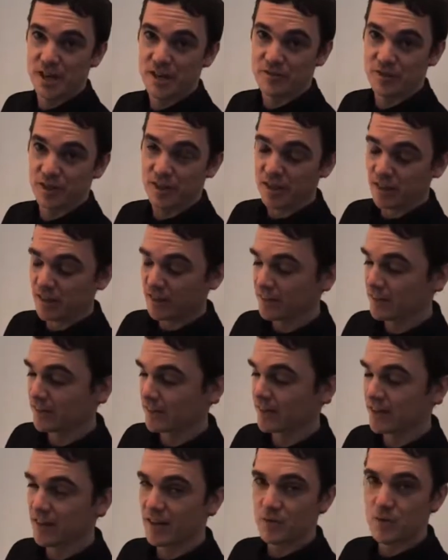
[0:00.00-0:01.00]
Cafe.
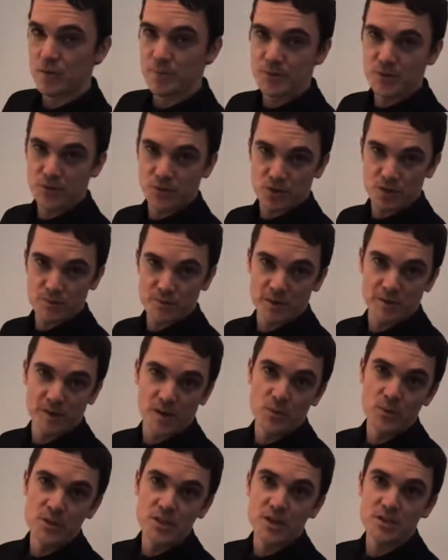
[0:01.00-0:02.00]
We've been talking a bit
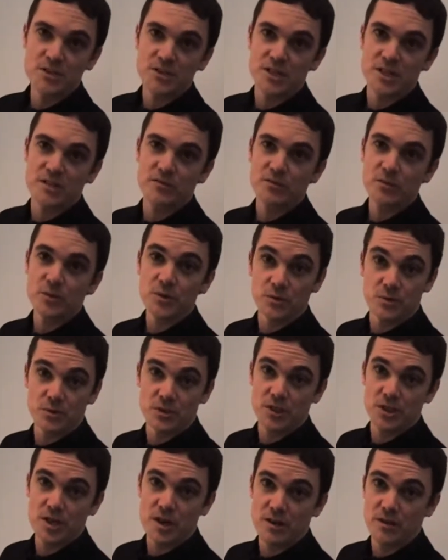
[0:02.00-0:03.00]
about Windows 7, we thought
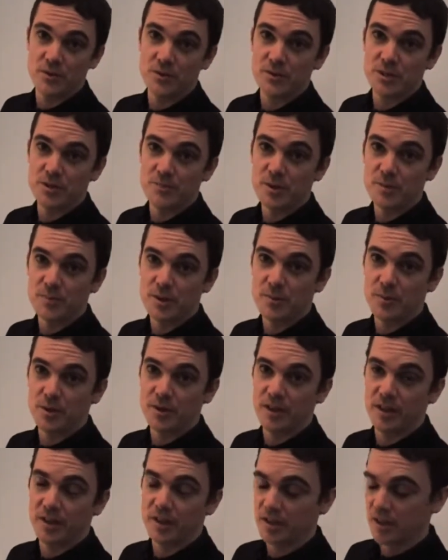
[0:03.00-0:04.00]
we'd share it with some of the
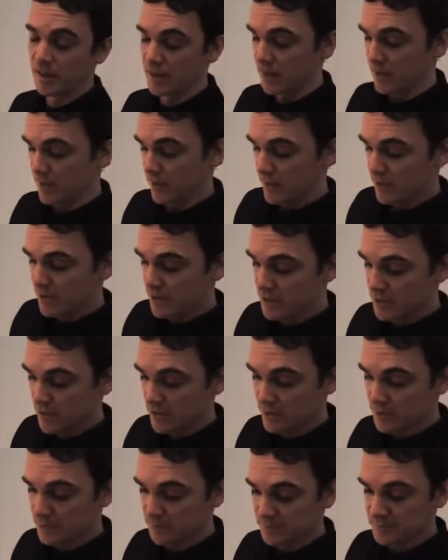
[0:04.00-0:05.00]
people here.
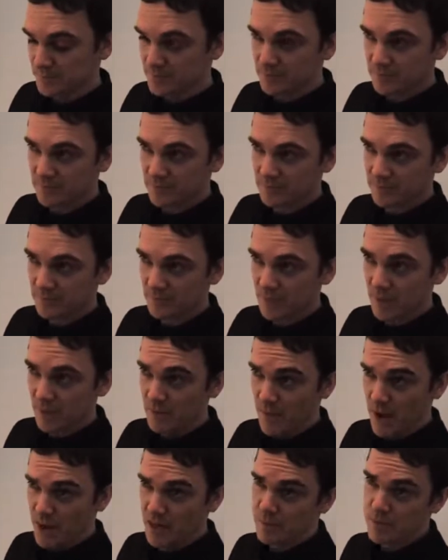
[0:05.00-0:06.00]
So,
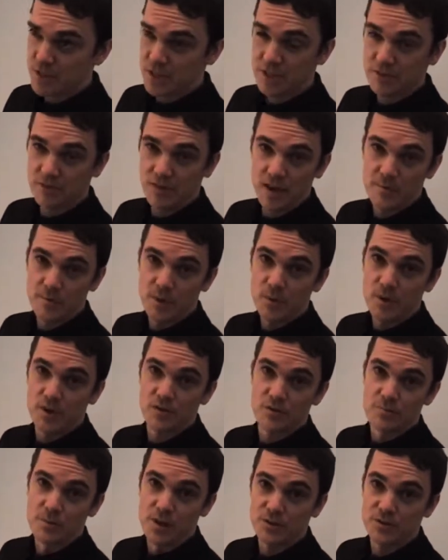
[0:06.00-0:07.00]
my name's Steve Lamb, I work
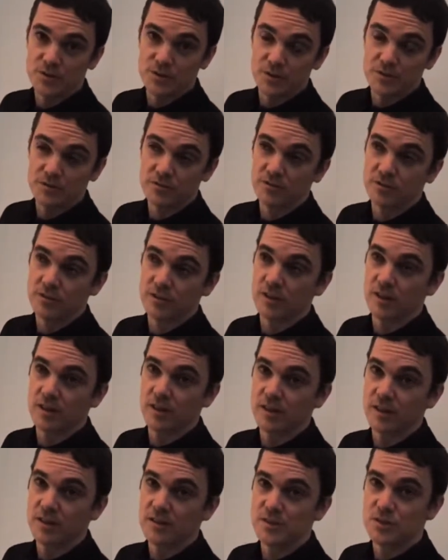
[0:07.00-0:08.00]
for Microsoft.
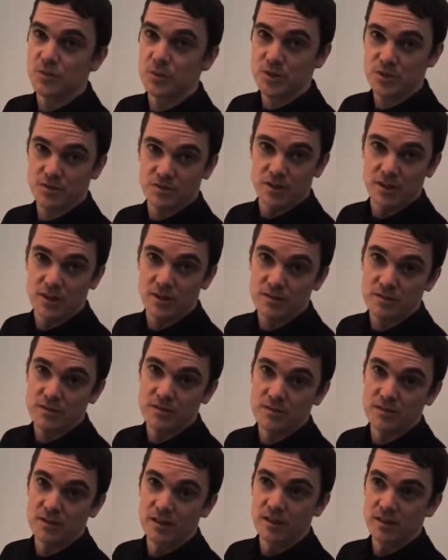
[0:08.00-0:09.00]
I Twitter a lot,
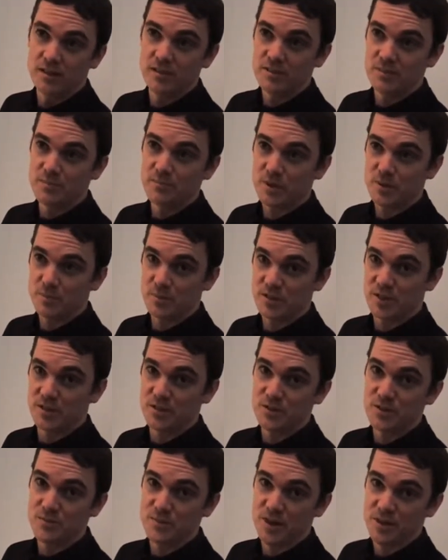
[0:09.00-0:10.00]
some people
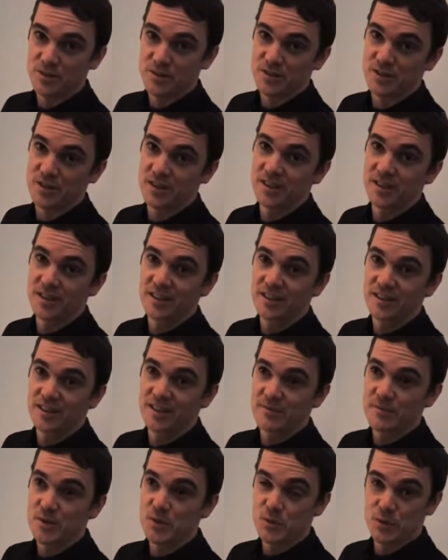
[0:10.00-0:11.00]
say too much.
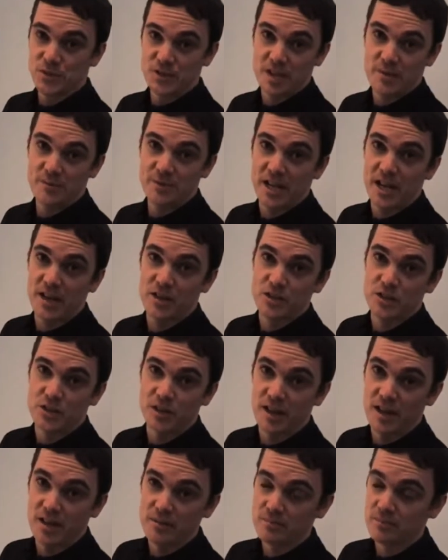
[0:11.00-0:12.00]
My Twitter name is
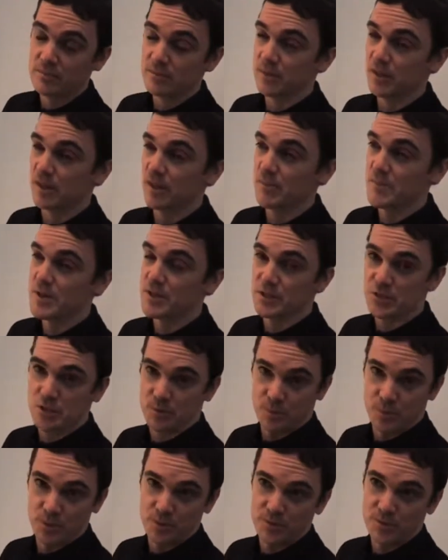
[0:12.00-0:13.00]
Action Lamb, I'm into
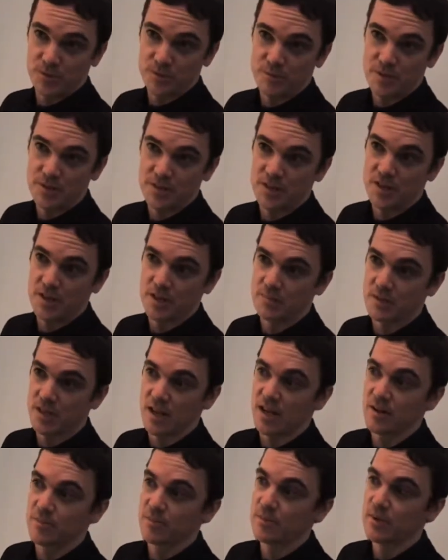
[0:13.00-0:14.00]
sports and my surname's
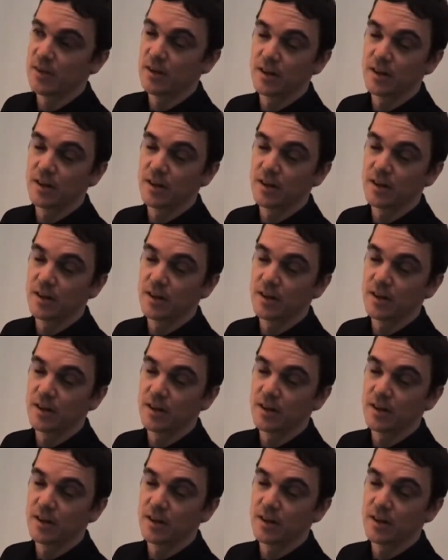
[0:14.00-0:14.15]
Lamb.